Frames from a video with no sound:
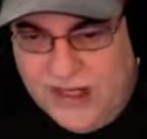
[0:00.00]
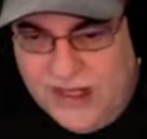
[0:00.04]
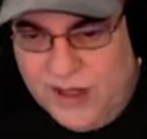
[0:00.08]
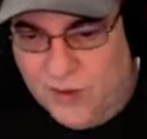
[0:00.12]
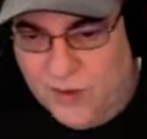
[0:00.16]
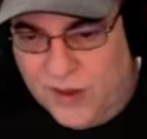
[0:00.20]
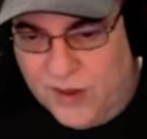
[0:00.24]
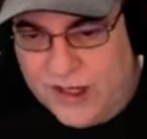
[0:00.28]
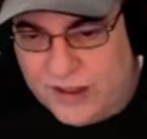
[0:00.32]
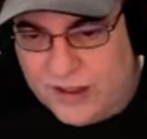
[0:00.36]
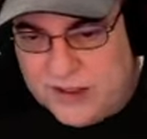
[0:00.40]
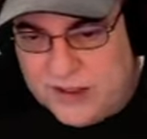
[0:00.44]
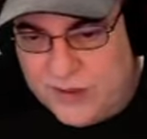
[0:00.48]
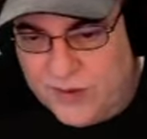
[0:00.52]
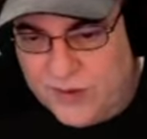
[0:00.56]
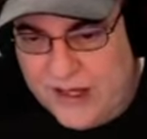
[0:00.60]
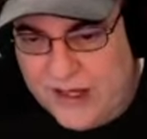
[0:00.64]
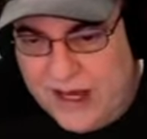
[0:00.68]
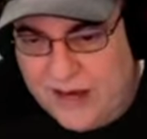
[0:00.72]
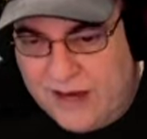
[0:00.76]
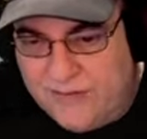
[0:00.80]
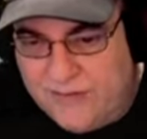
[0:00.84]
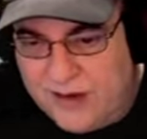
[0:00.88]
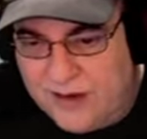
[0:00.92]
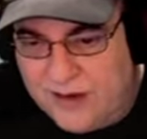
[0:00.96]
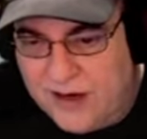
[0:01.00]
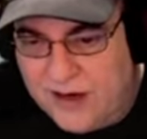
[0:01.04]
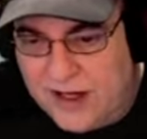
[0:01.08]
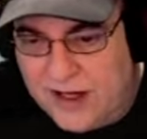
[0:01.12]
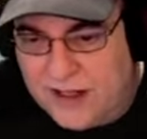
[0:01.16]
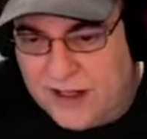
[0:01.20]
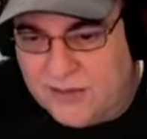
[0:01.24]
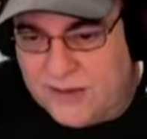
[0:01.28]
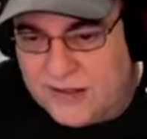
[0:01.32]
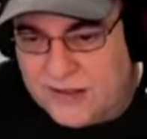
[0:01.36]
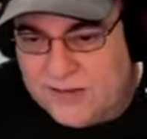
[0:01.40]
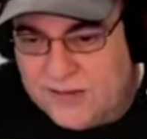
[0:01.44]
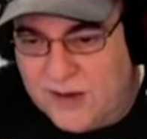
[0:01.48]
What else do we have here?
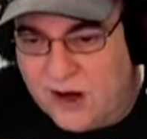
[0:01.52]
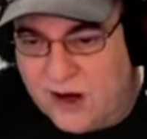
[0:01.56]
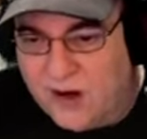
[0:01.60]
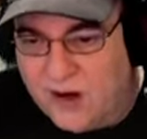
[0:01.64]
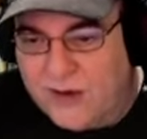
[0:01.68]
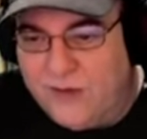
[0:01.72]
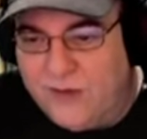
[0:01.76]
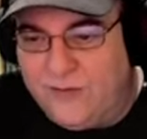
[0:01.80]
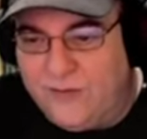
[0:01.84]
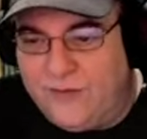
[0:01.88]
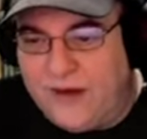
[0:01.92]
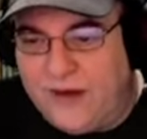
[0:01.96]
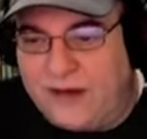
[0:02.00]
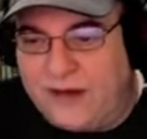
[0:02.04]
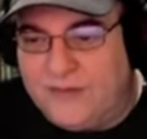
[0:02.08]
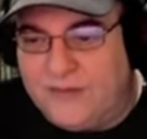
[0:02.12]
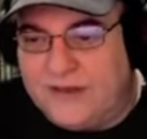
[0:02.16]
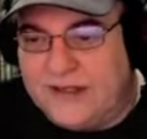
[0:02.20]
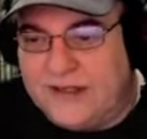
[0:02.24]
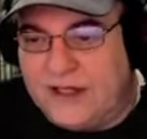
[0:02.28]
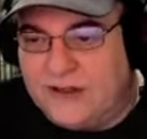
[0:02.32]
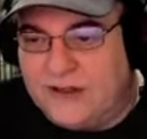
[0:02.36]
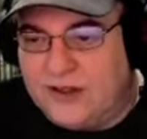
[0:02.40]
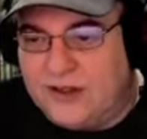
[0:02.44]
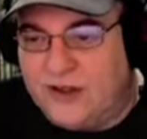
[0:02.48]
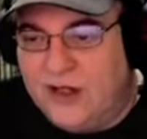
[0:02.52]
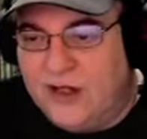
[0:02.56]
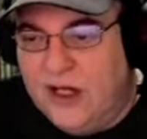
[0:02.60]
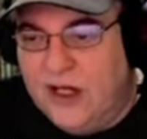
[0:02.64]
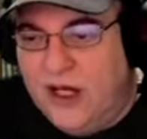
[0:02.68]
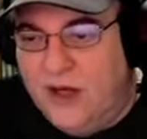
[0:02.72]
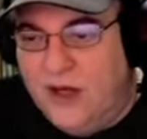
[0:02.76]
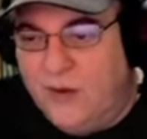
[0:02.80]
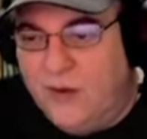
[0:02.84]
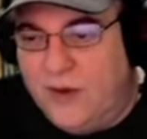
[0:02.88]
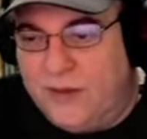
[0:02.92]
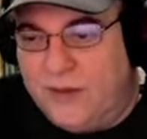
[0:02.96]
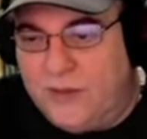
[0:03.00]
Item has power to affect possessor
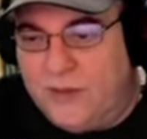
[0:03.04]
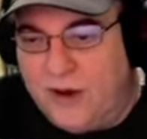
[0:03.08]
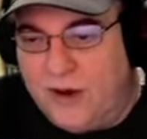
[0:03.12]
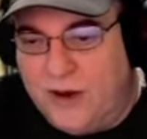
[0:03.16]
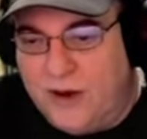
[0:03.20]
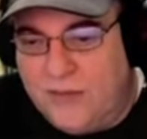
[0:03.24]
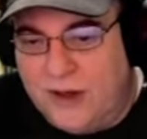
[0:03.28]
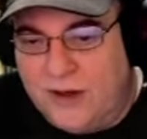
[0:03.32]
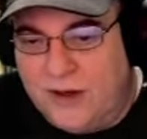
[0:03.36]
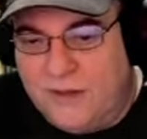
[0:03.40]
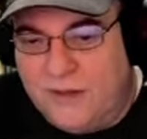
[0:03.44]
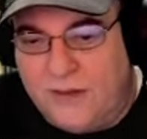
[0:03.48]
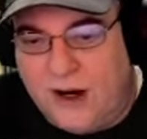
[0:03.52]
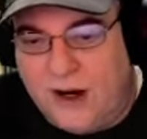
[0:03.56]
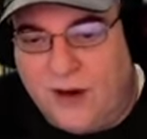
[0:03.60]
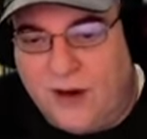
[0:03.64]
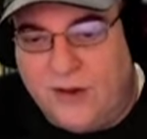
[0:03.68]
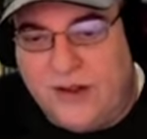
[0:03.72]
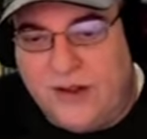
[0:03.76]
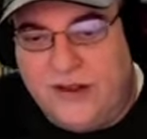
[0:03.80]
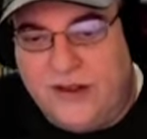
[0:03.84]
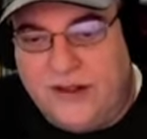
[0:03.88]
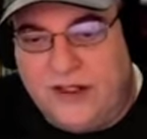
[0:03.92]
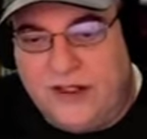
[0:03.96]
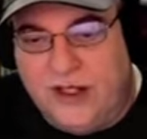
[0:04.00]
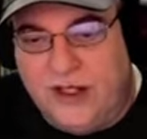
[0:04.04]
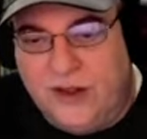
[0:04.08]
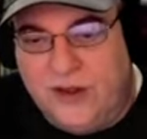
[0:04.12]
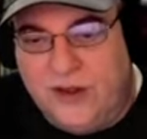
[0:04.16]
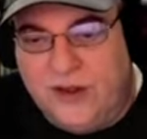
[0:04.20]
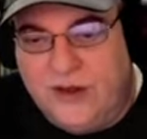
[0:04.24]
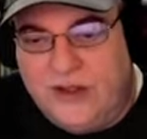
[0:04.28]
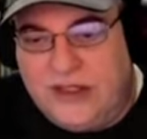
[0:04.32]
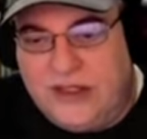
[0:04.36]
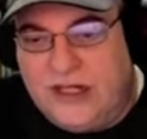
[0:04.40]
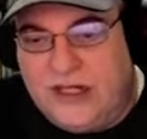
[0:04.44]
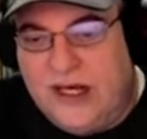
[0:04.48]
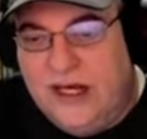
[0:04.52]
when primary power is
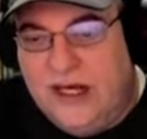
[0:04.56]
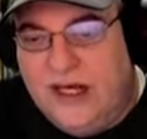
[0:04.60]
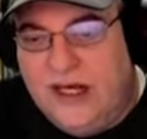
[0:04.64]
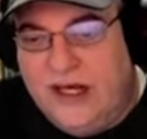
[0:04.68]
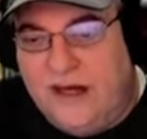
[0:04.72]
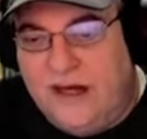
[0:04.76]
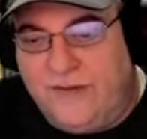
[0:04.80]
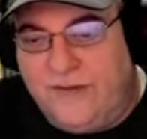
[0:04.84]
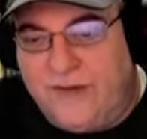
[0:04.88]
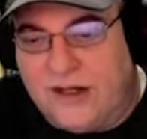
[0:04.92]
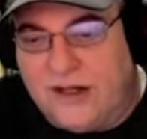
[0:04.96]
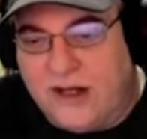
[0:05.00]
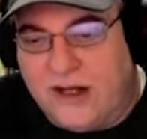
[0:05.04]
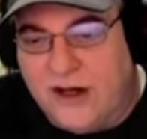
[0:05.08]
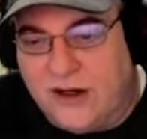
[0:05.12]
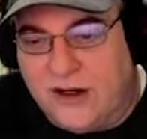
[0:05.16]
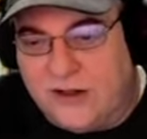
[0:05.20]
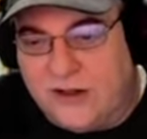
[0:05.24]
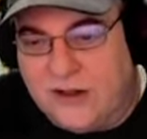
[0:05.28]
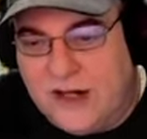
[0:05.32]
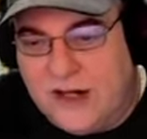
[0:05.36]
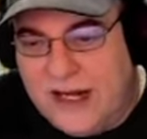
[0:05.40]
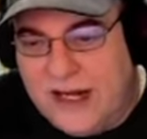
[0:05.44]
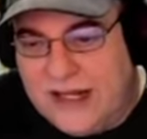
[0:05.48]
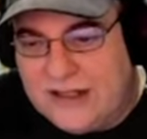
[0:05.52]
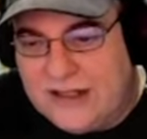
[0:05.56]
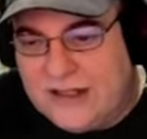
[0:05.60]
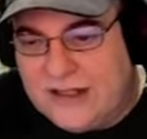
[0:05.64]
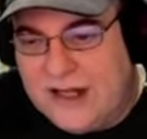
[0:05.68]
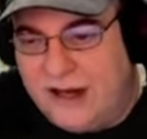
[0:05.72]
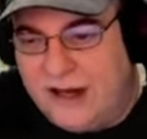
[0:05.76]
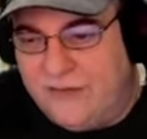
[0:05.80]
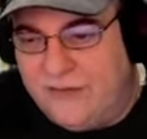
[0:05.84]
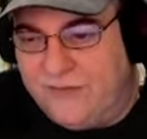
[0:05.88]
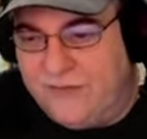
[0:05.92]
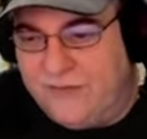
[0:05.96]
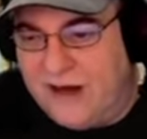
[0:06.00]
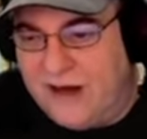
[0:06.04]
used if the character has
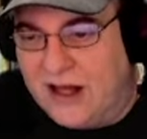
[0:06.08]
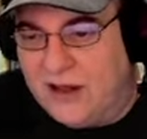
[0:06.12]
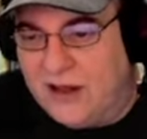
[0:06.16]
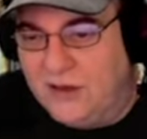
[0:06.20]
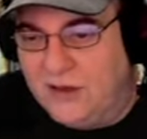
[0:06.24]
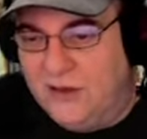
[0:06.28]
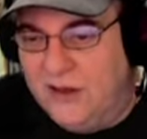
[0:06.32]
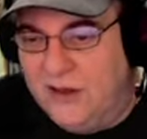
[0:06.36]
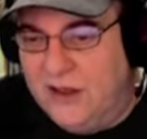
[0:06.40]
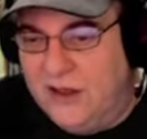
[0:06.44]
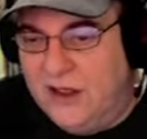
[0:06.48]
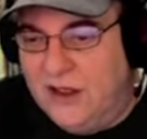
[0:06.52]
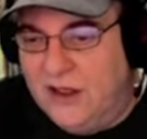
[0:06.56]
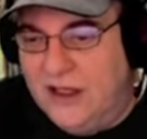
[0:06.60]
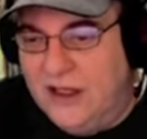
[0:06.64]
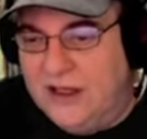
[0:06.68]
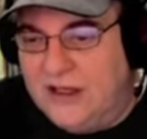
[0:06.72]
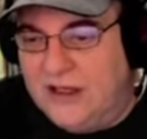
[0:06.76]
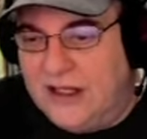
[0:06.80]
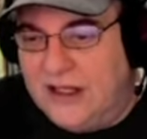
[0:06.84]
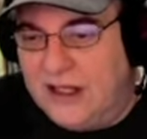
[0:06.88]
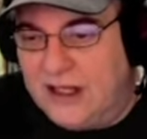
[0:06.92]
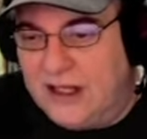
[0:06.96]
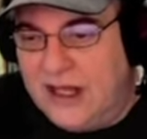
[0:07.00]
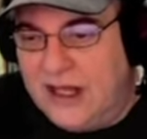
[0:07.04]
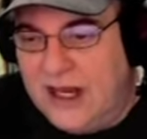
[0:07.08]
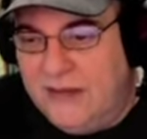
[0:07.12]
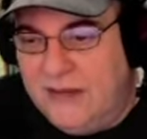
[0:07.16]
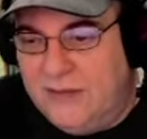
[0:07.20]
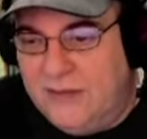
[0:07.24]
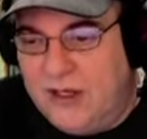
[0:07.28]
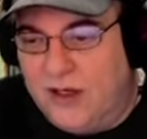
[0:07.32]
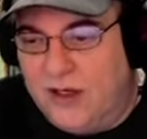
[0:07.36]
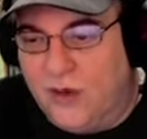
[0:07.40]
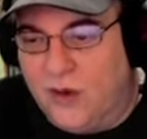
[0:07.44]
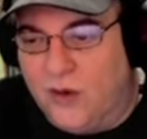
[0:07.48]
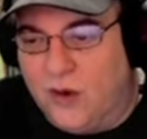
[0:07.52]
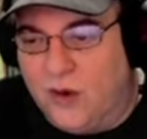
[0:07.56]
not followed the
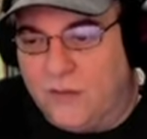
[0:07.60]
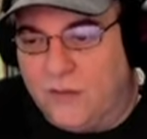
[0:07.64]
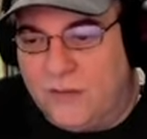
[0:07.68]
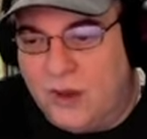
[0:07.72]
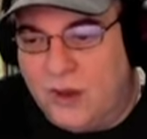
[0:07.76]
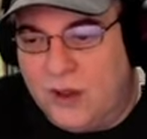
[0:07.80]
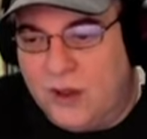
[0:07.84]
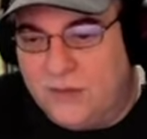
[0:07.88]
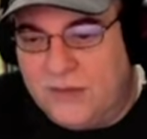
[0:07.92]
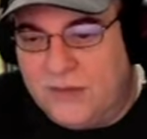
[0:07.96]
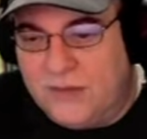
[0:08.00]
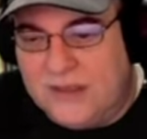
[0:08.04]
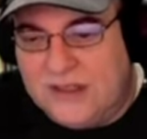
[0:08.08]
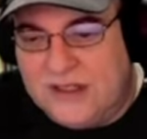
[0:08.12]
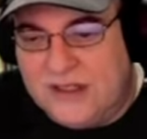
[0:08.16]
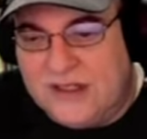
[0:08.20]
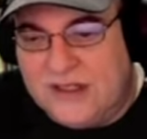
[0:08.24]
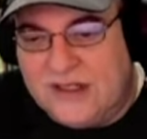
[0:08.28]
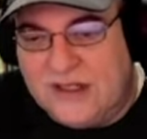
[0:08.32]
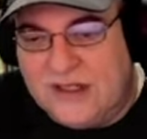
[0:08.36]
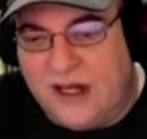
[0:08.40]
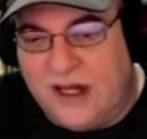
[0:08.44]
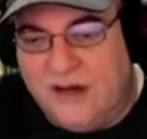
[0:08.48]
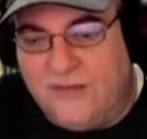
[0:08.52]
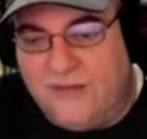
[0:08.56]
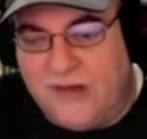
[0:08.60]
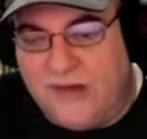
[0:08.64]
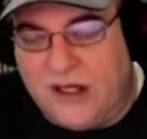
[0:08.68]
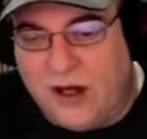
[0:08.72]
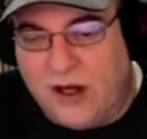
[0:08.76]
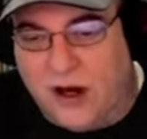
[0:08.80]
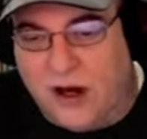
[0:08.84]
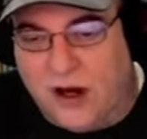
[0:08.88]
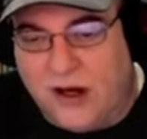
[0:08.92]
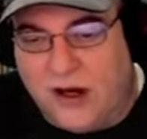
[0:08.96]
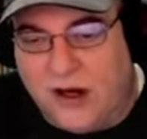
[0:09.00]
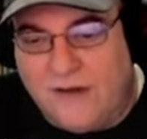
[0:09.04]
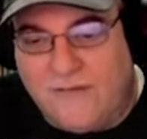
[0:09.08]
alignment or purposes of the
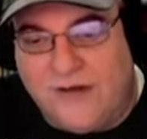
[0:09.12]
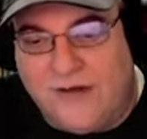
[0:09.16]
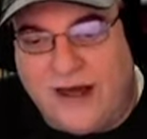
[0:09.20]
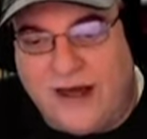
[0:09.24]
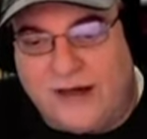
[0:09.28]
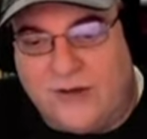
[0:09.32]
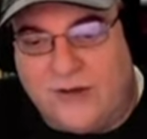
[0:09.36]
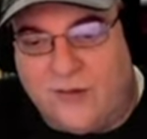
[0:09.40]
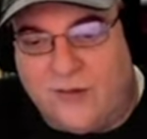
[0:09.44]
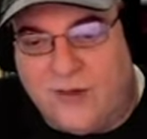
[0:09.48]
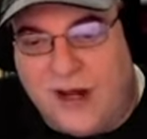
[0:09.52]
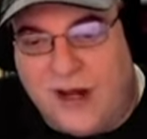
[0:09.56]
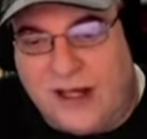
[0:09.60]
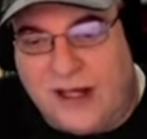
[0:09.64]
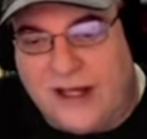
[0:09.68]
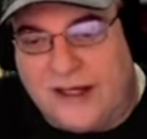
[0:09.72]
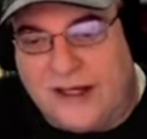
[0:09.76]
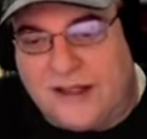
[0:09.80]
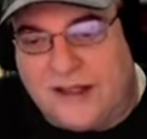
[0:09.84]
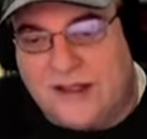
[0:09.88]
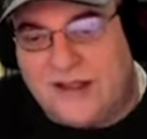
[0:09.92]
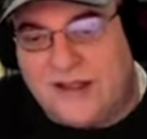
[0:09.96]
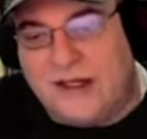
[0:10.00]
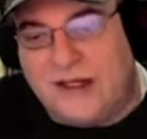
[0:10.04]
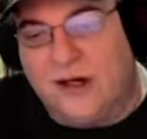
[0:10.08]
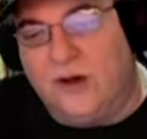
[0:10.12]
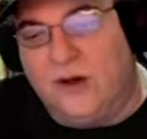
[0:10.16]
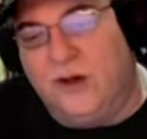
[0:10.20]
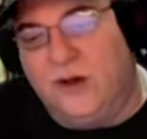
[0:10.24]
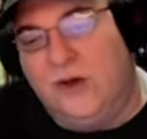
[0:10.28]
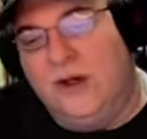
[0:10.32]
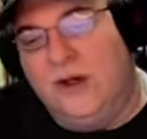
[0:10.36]
artifact relic. So